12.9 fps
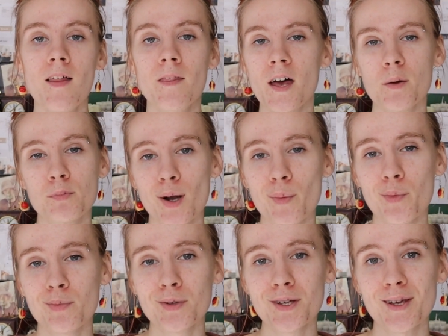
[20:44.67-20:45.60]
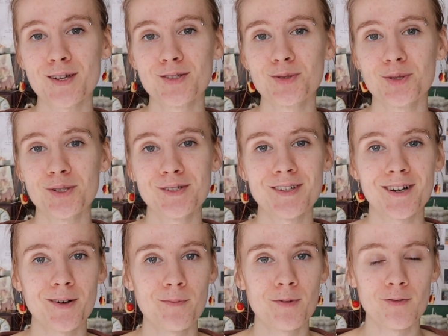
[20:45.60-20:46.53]
that probably is going to
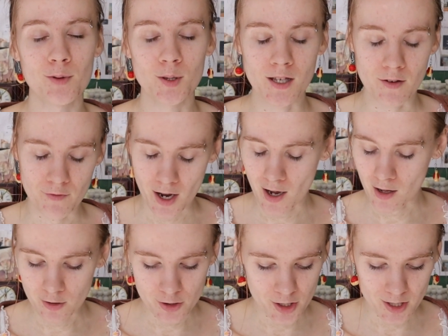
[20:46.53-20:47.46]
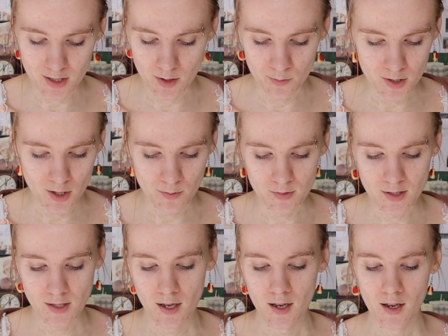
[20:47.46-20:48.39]
help relieve allergy symptoms.